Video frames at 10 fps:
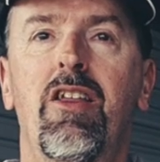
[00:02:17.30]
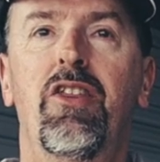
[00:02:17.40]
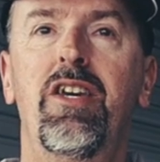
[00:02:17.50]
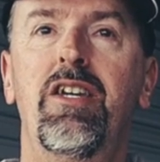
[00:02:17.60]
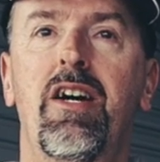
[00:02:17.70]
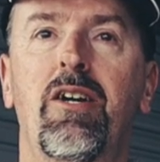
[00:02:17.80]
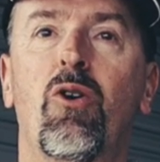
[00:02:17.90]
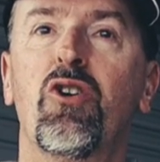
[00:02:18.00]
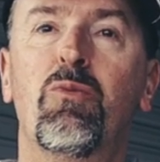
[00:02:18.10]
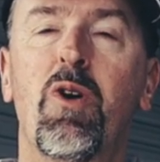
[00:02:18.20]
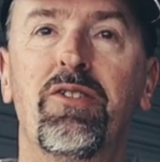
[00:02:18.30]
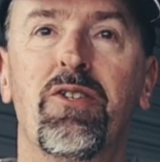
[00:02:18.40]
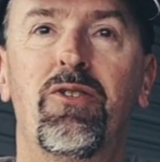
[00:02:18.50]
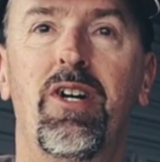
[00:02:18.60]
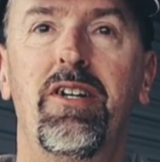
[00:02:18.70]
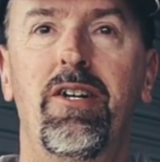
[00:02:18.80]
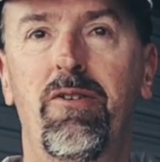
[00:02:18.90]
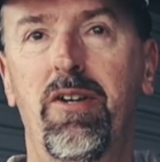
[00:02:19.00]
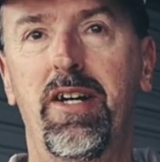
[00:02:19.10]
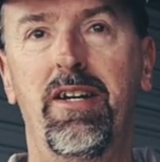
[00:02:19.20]
the uh, guys from Western Australia,
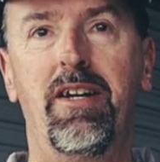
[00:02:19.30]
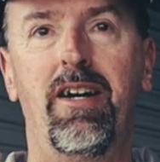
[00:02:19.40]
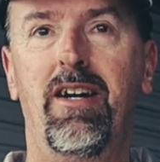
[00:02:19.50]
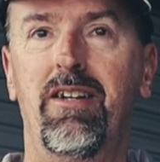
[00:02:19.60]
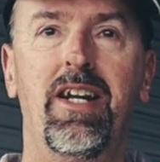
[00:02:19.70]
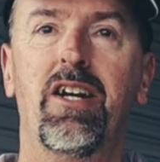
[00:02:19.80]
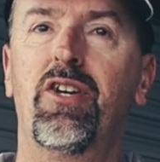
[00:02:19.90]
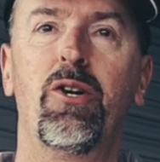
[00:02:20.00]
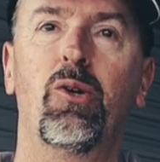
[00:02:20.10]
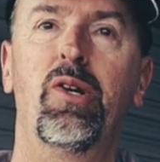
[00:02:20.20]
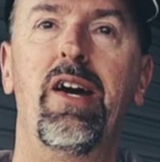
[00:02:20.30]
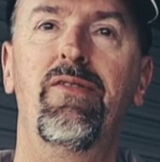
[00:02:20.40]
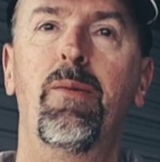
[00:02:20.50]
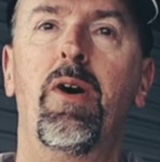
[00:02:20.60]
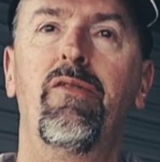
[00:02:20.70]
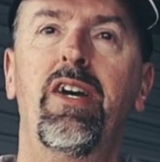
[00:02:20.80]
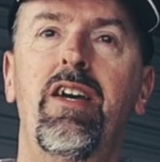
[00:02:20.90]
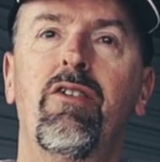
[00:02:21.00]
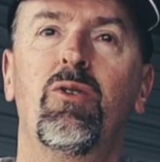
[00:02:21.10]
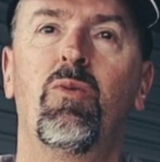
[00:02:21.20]
and uh, you know, so good to have them over
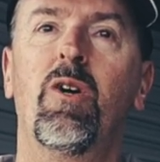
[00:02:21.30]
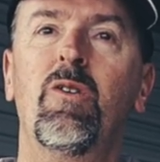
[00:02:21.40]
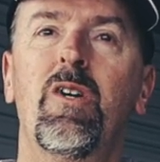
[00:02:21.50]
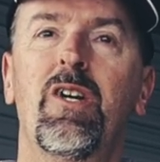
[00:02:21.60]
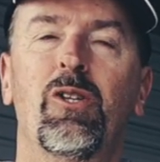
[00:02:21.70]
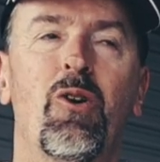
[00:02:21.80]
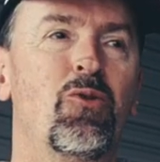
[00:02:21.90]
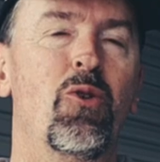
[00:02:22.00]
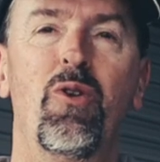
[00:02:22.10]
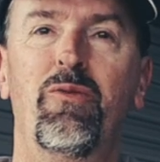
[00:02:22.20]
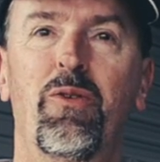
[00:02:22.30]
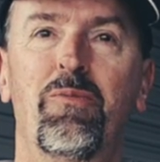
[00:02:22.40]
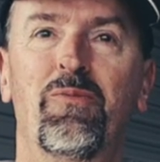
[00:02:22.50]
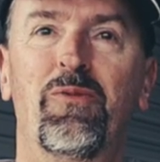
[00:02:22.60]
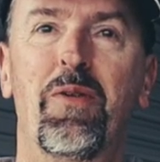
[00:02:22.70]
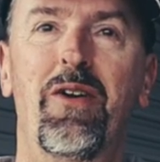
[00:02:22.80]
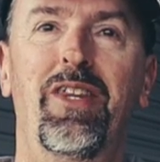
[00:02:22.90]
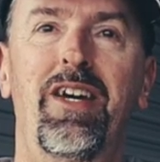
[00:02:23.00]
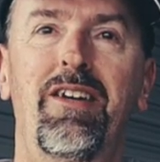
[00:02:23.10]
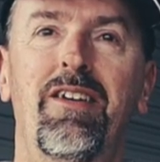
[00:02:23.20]
here as well. Long drive from, from over there.